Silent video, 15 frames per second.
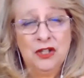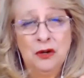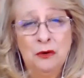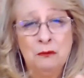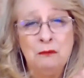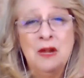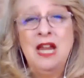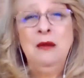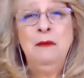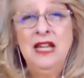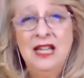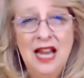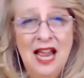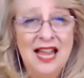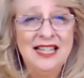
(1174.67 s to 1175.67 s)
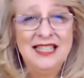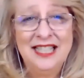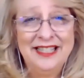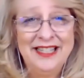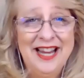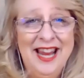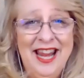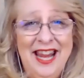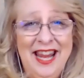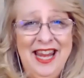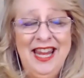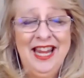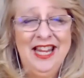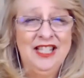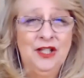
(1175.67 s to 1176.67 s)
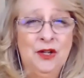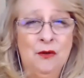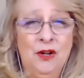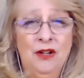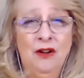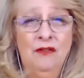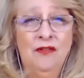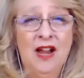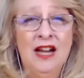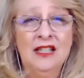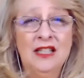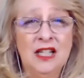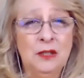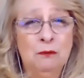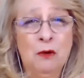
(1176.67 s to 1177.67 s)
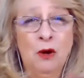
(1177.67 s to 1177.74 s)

So maybe not today it's going to affect us,